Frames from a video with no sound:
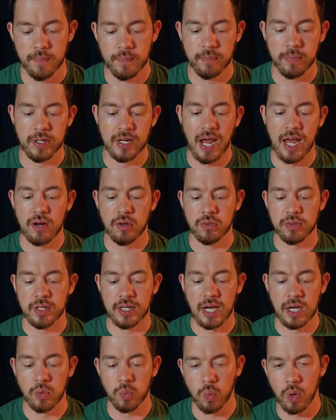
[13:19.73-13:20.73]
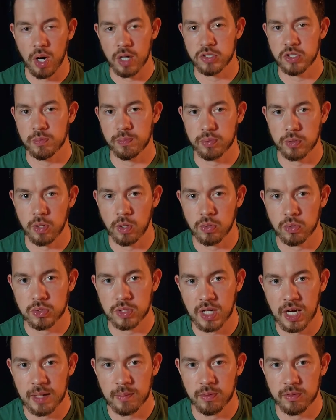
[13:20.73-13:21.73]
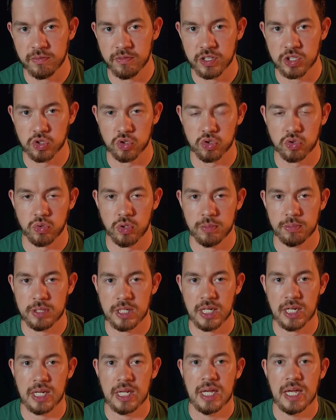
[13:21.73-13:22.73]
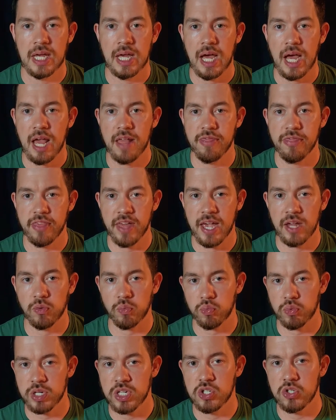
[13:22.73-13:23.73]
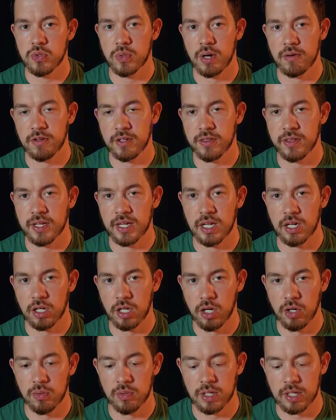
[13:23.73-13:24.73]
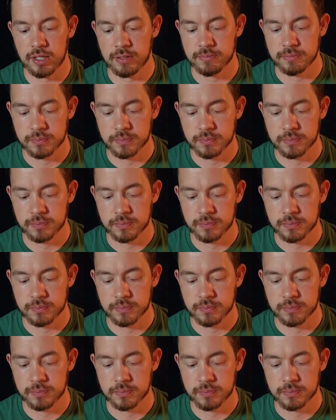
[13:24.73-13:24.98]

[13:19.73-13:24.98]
But I don't think I'd want to prototype with visual scripting and then redo everything in coding.